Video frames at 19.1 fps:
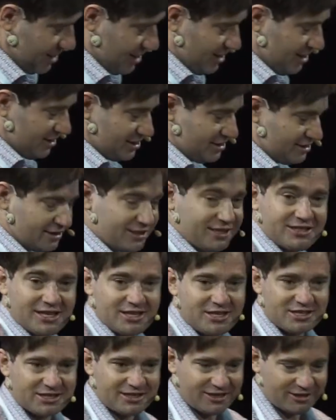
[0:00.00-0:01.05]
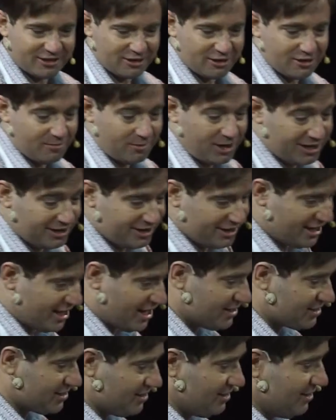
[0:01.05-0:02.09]
And this I just learned to do,
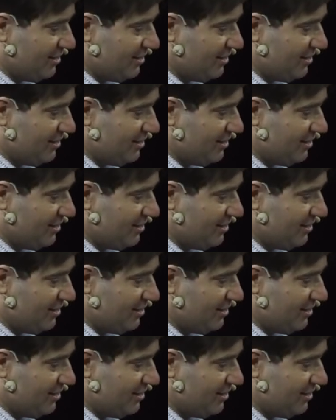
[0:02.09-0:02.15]
multitask.